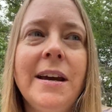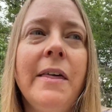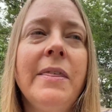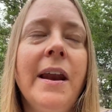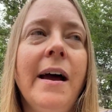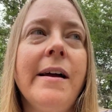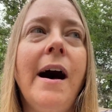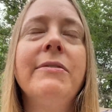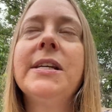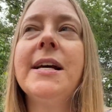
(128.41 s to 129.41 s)
And then all
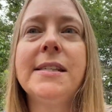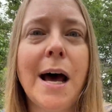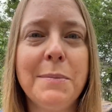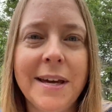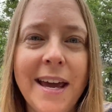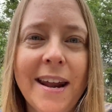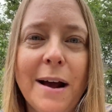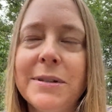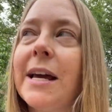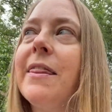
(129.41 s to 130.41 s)
of a sudden I saw him again. I
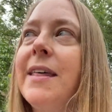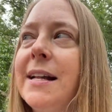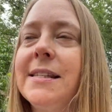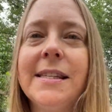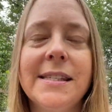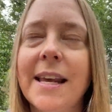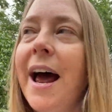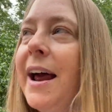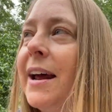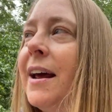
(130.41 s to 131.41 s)
was like, that's this
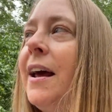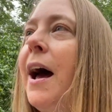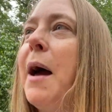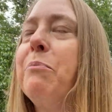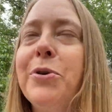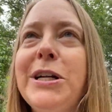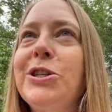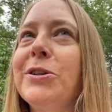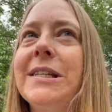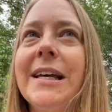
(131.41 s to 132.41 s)
guy. I'm pretty
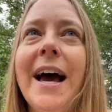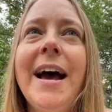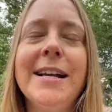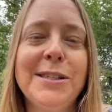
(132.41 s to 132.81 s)
sure it's the guy.